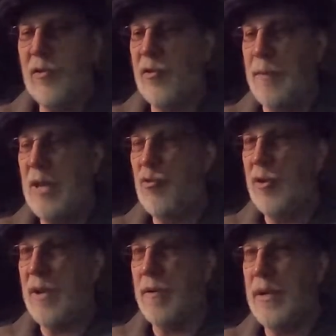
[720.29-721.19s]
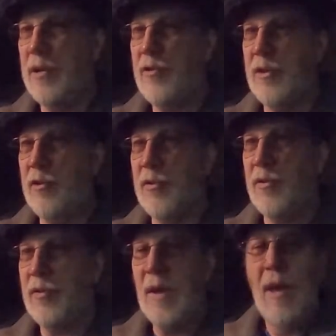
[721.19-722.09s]
to some engineering
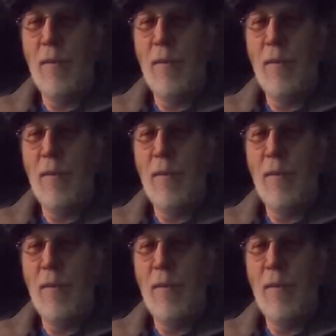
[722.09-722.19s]
decisions,